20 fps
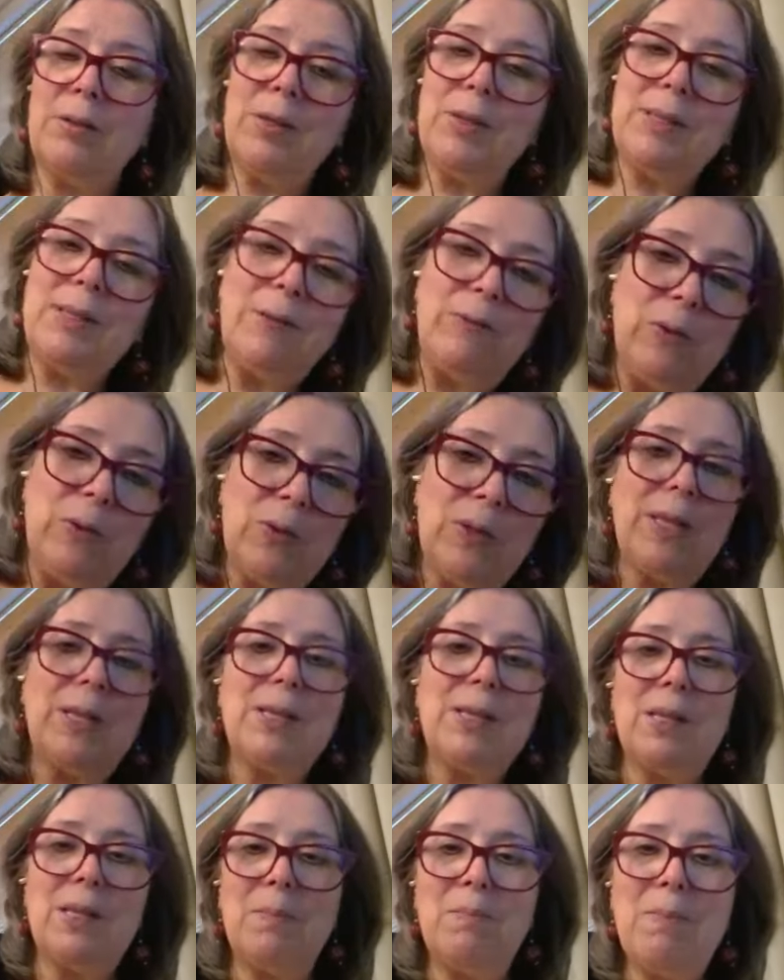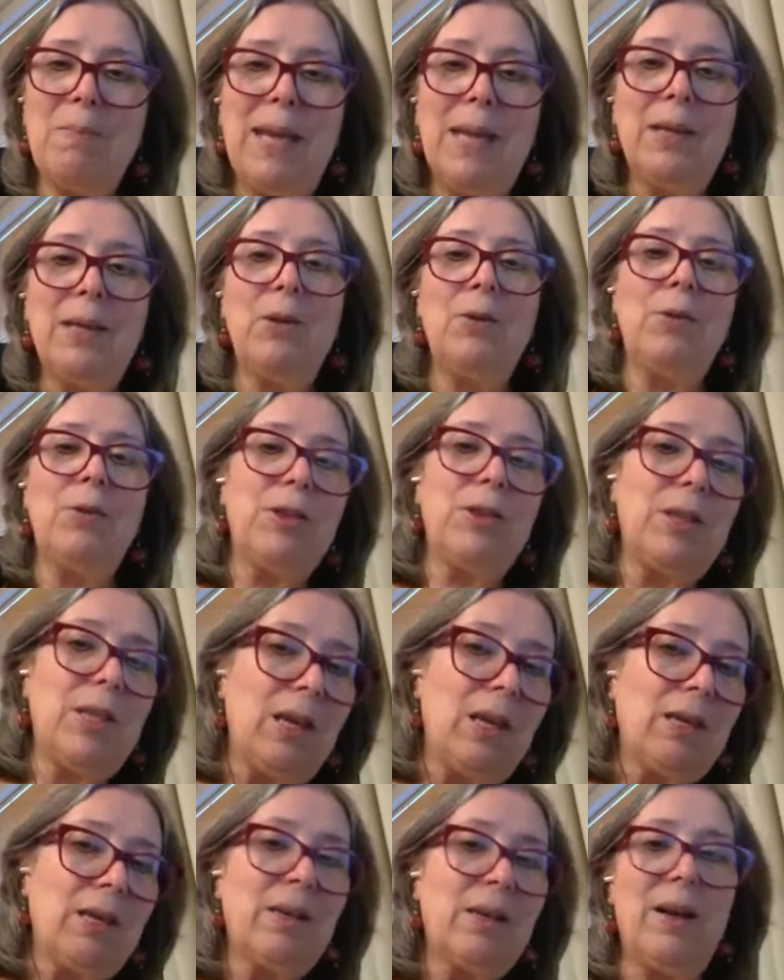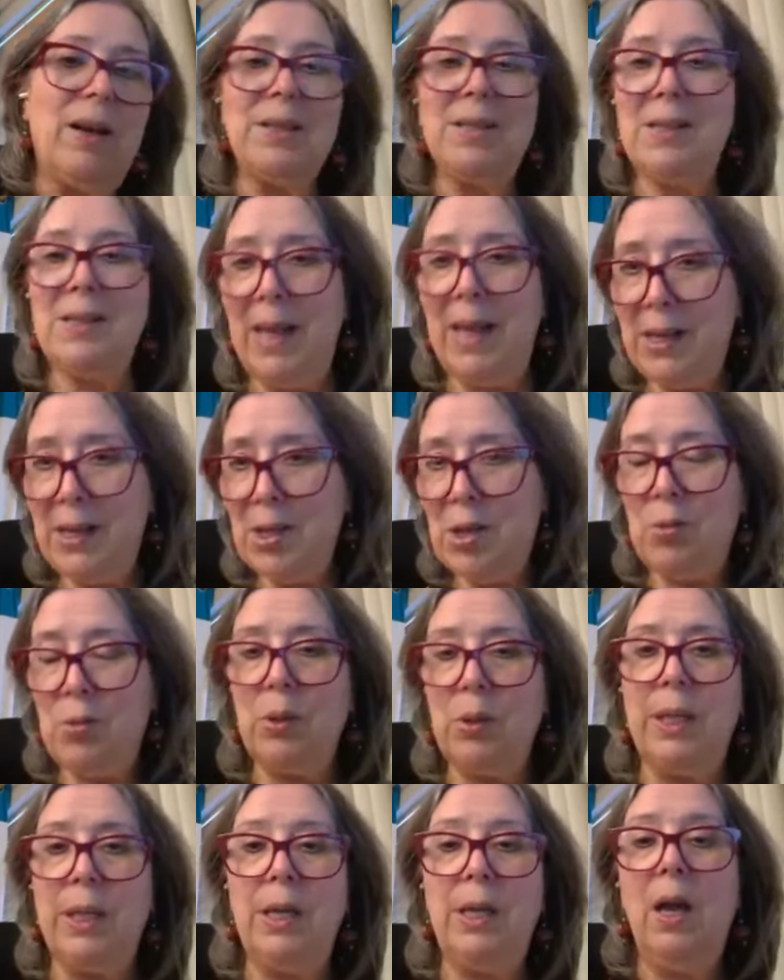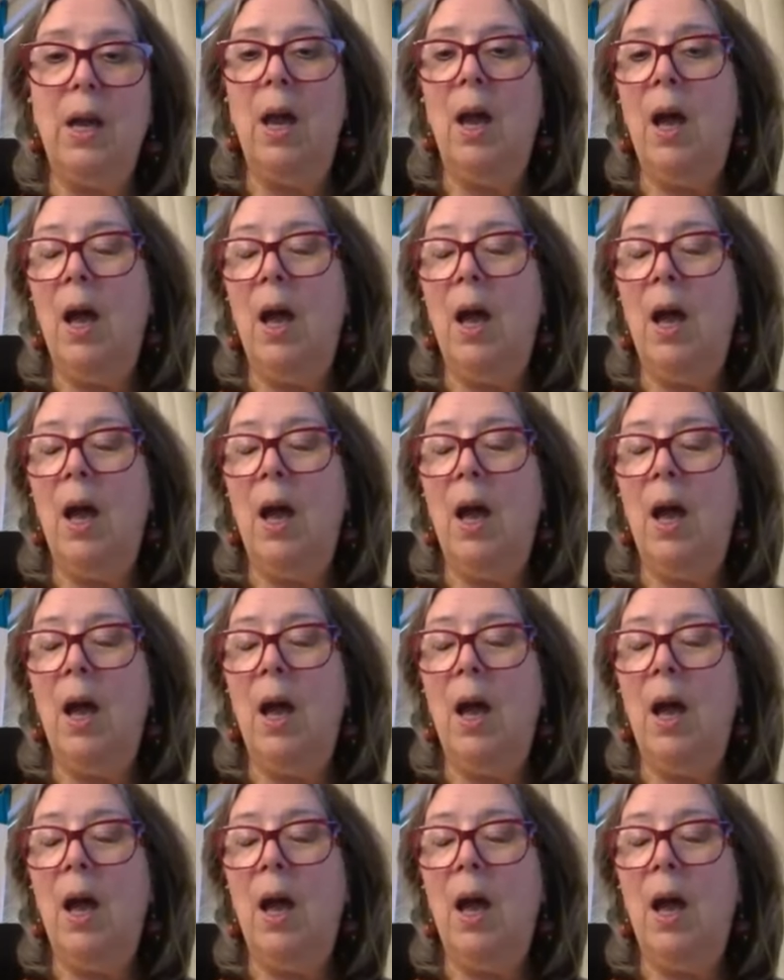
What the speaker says: just a few things to make you think contextually